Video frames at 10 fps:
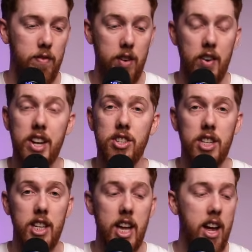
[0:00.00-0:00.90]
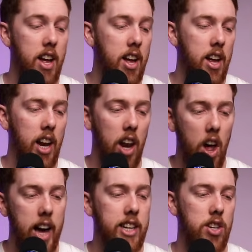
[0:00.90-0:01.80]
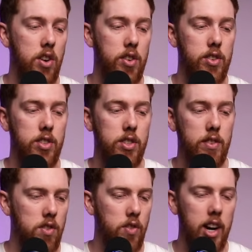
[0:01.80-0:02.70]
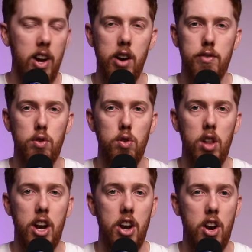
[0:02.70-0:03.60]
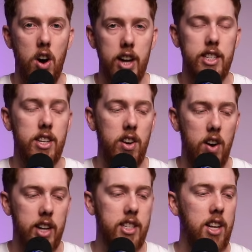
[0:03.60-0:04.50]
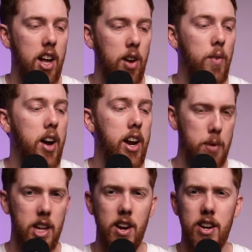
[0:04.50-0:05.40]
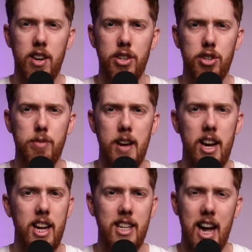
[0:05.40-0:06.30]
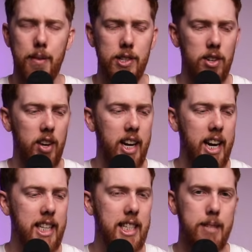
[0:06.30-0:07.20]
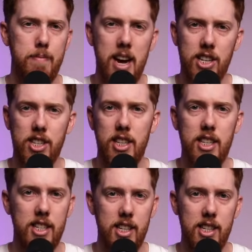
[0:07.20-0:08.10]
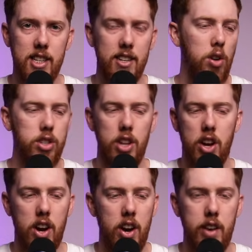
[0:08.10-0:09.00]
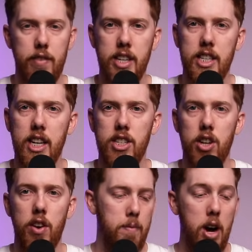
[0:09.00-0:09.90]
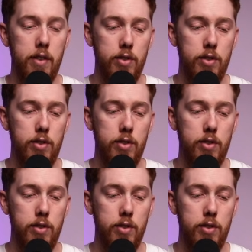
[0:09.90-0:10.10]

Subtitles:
very interesting there. Light tones, really overall a nice colorway. But the 992, man, is absolutely getting smashed in this season. Also the 990 V6. So my